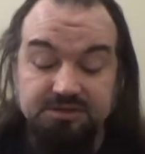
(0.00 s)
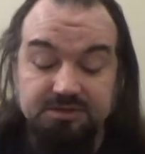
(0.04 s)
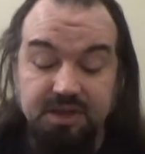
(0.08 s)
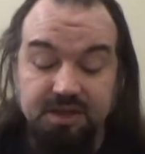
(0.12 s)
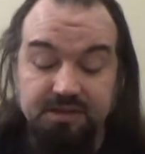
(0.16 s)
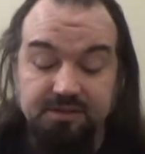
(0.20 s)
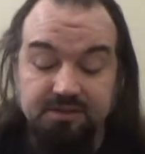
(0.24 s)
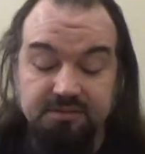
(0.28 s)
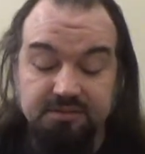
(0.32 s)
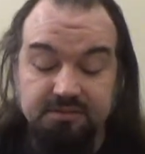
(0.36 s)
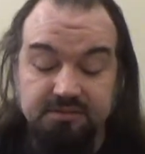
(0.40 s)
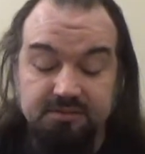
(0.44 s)

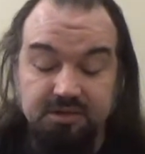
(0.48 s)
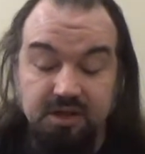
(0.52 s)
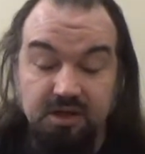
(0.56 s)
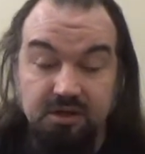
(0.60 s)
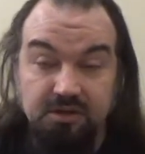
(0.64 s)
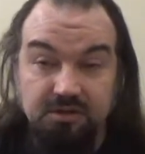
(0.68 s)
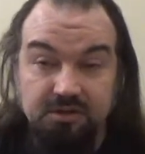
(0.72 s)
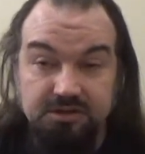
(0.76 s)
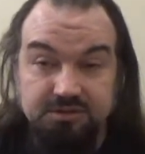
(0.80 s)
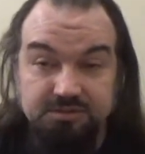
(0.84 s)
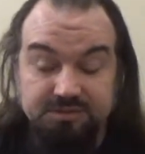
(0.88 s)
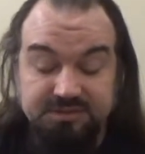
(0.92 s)
rather
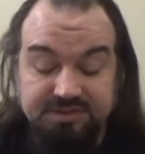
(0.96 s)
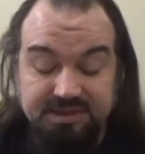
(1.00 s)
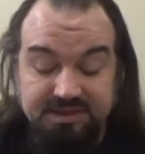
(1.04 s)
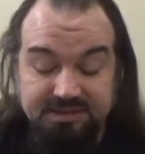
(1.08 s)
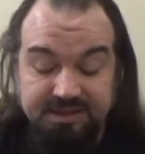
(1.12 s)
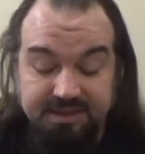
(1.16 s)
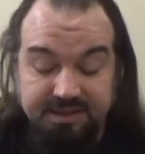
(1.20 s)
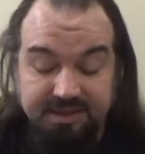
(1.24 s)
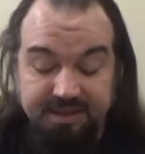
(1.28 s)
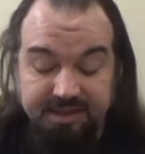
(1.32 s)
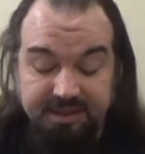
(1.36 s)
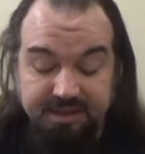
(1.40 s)
Carnage was
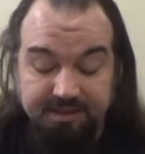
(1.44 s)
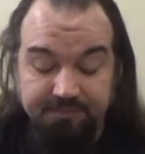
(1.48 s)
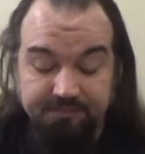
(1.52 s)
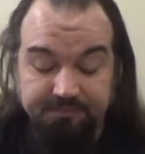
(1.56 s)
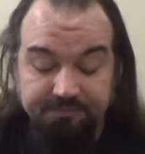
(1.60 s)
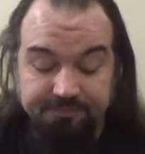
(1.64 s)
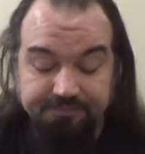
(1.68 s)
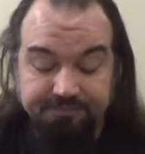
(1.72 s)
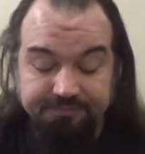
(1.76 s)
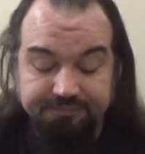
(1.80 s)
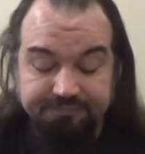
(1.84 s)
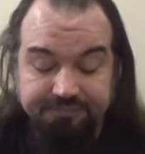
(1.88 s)
hunting him,
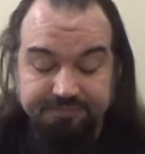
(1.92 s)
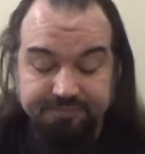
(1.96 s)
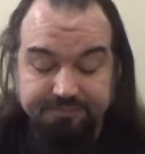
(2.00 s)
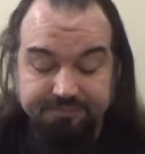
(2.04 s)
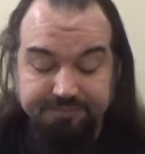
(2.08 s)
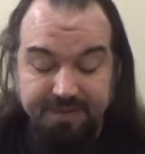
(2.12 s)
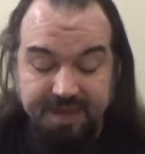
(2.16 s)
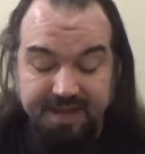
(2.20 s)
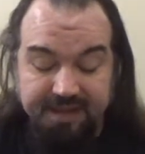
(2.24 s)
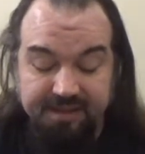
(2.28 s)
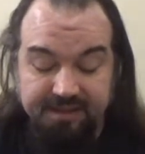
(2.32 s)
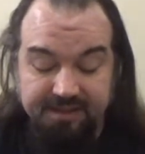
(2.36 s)

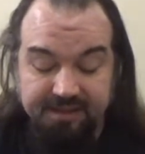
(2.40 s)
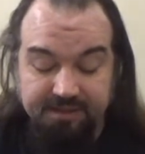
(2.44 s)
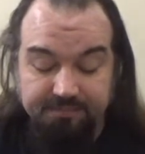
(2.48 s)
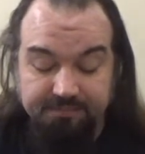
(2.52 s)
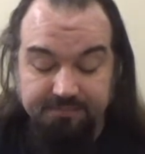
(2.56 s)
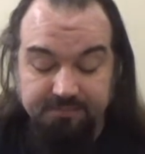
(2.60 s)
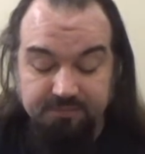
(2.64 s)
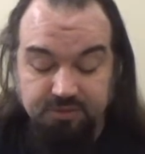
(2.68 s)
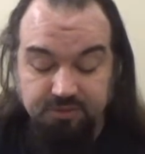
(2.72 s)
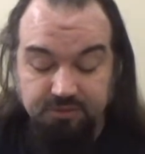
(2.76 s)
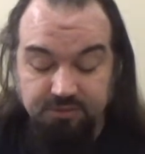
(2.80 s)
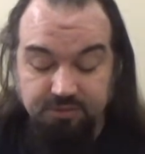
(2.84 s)
baiting him,
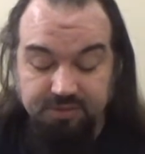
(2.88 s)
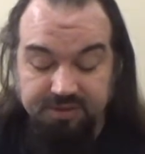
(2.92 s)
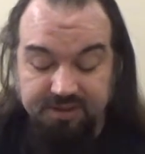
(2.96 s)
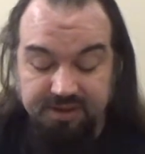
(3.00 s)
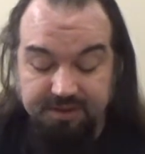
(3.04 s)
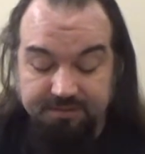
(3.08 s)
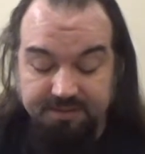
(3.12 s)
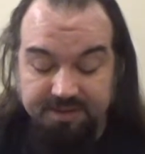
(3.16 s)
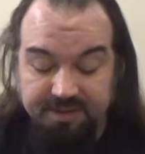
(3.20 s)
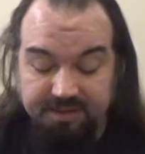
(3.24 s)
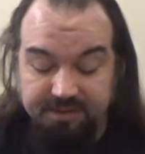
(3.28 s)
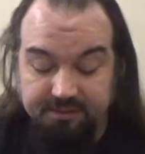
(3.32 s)
luring
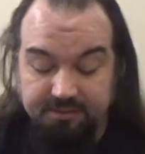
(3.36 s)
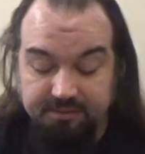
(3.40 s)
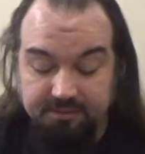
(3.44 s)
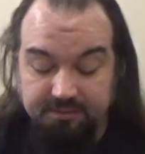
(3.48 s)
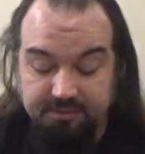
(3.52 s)
him in,